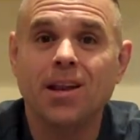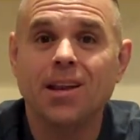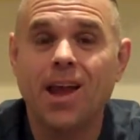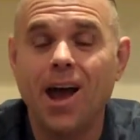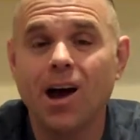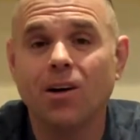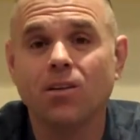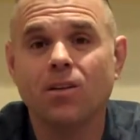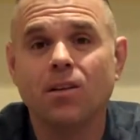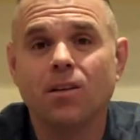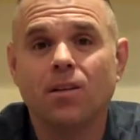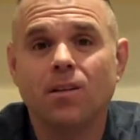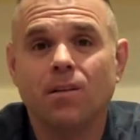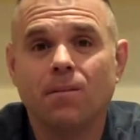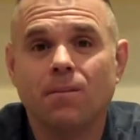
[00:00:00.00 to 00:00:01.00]
Now,
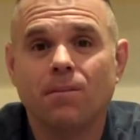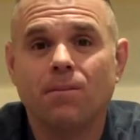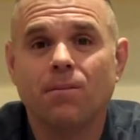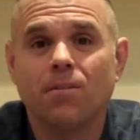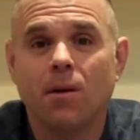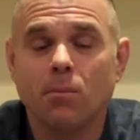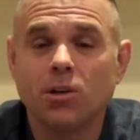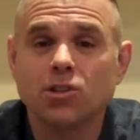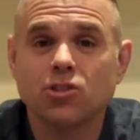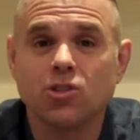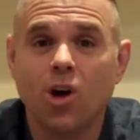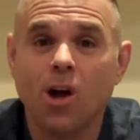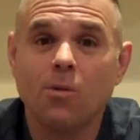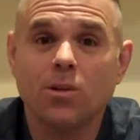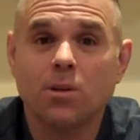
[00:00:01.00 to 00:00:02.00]
I'm going to
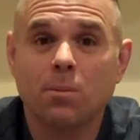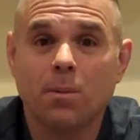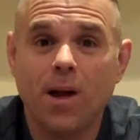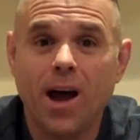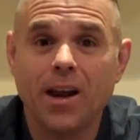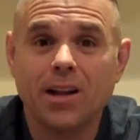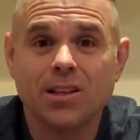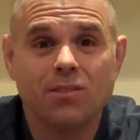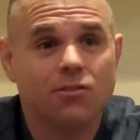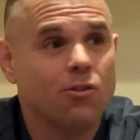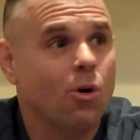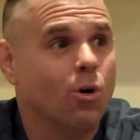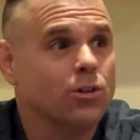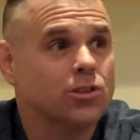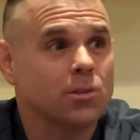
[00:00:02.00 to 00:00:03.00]
start with the product. Of
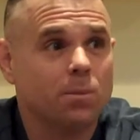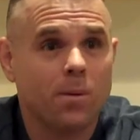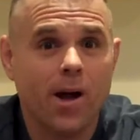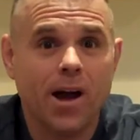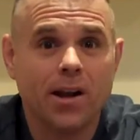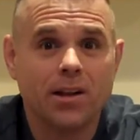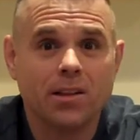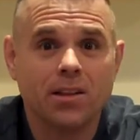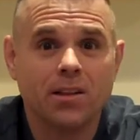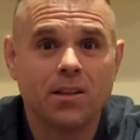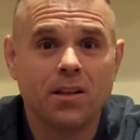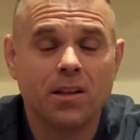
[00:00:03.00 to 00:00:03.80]
course, the product.